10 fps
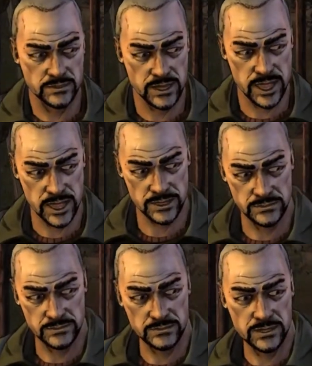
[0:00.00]
holding up?
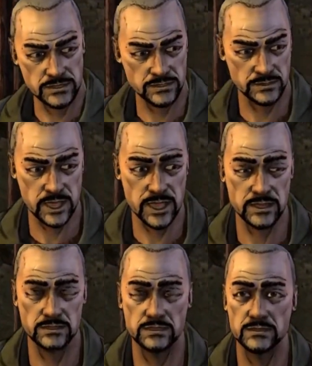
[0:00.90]
I heard you
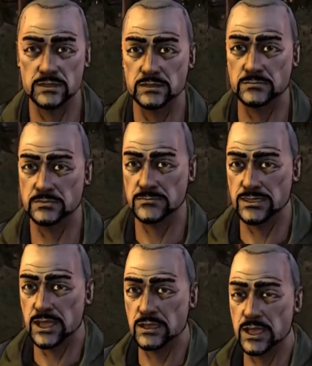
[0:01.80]
got an earful from
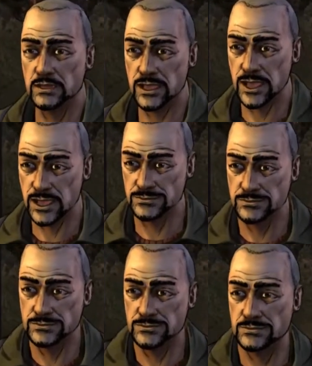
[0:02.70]
Rebecca last night.
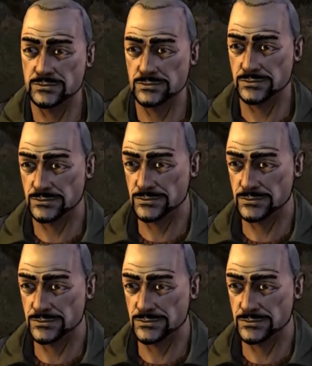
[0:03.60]
Yeah, fuck that